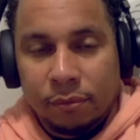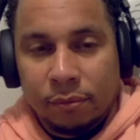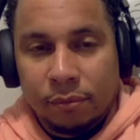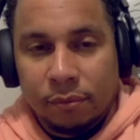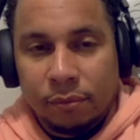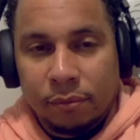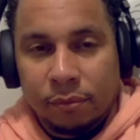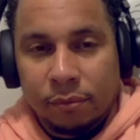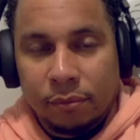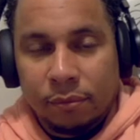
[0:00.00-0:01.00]

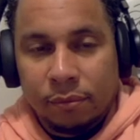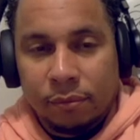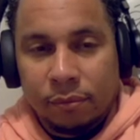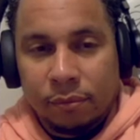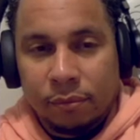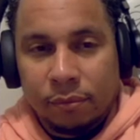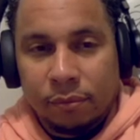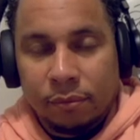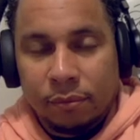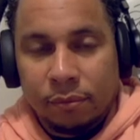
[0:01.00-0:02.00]

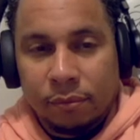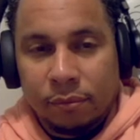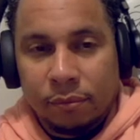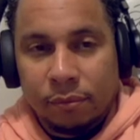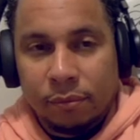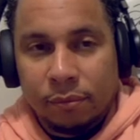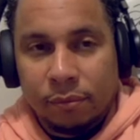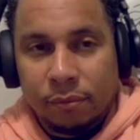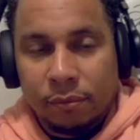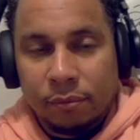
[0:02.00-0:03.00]

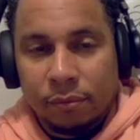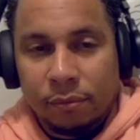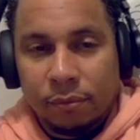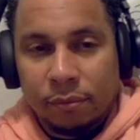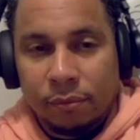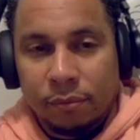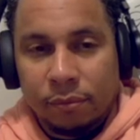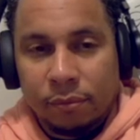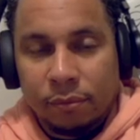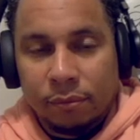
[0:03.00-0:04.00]

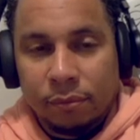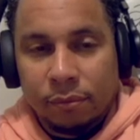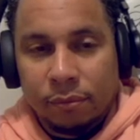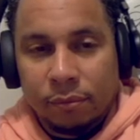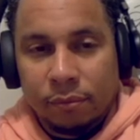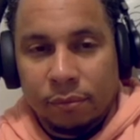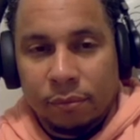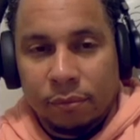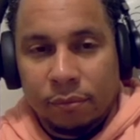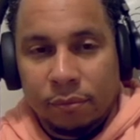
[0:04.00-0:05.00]

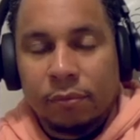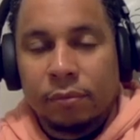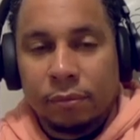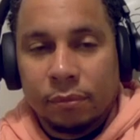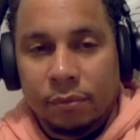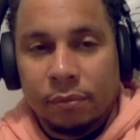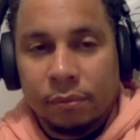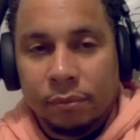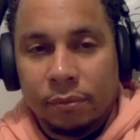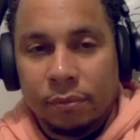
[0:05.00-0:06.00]

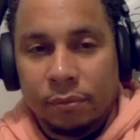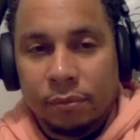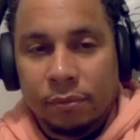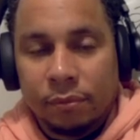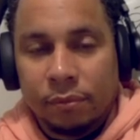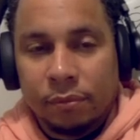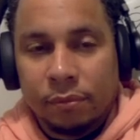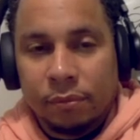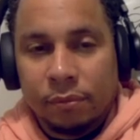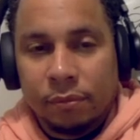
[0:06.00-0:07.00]

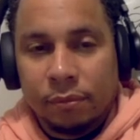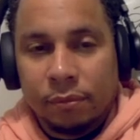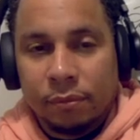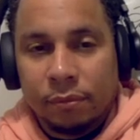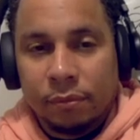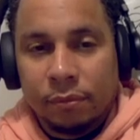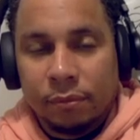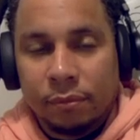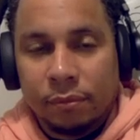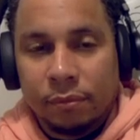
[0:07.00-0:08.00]
[no speech]